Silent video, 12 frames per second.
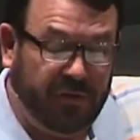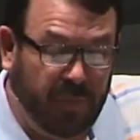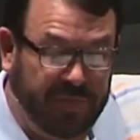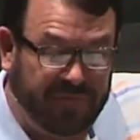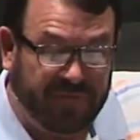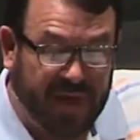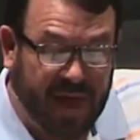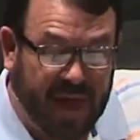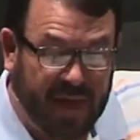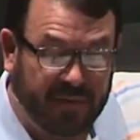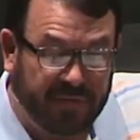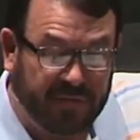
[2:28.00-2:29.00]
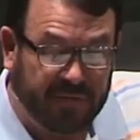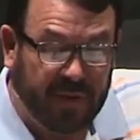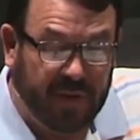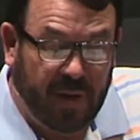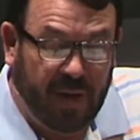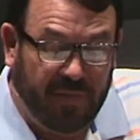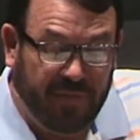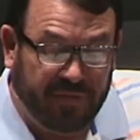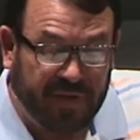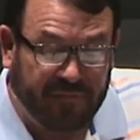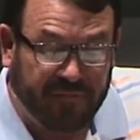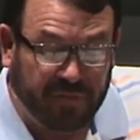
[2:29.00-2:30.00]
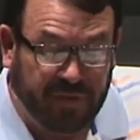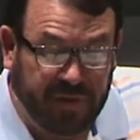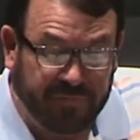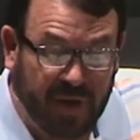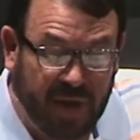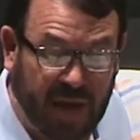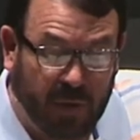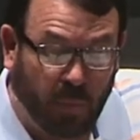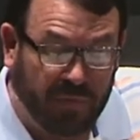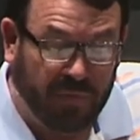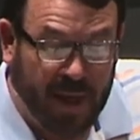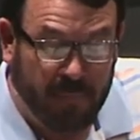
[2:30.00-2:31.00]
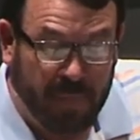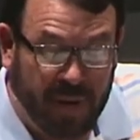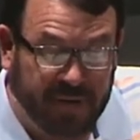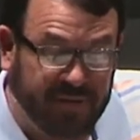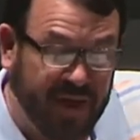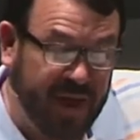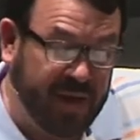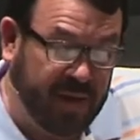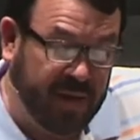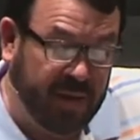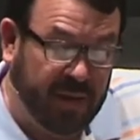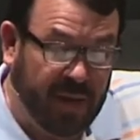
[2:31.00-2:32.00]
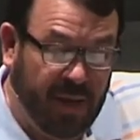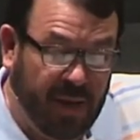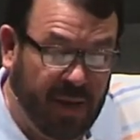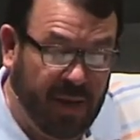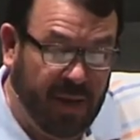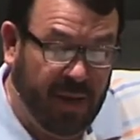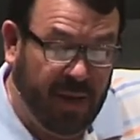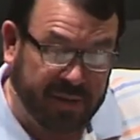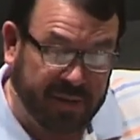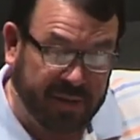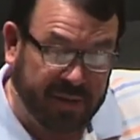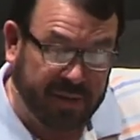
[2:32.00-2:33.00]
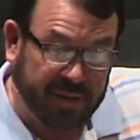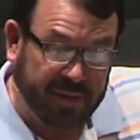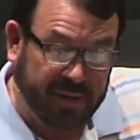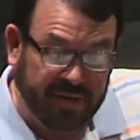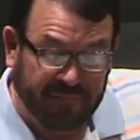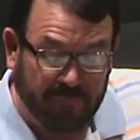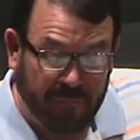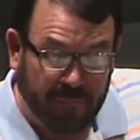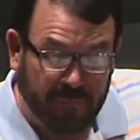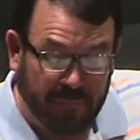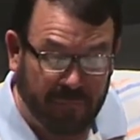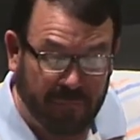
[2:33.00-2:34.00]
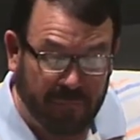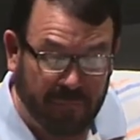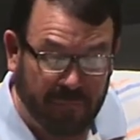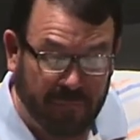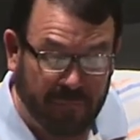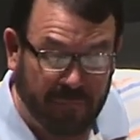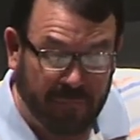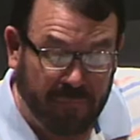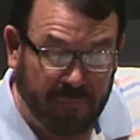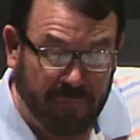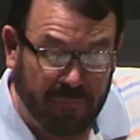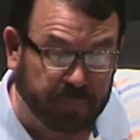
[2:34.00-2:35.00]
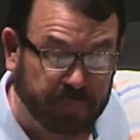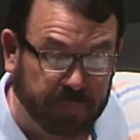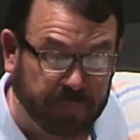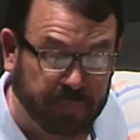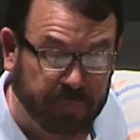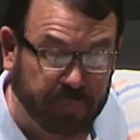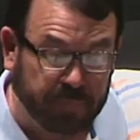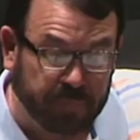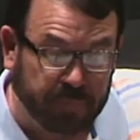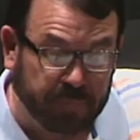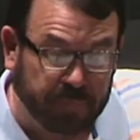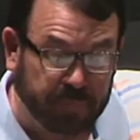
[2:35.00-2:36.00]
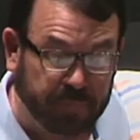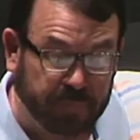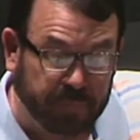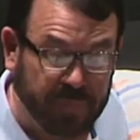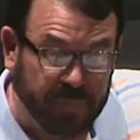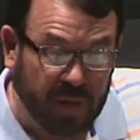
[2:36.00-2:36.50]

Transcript: To emphasize the sovereignty of God without maintaining the accountability of man leans towards fatalism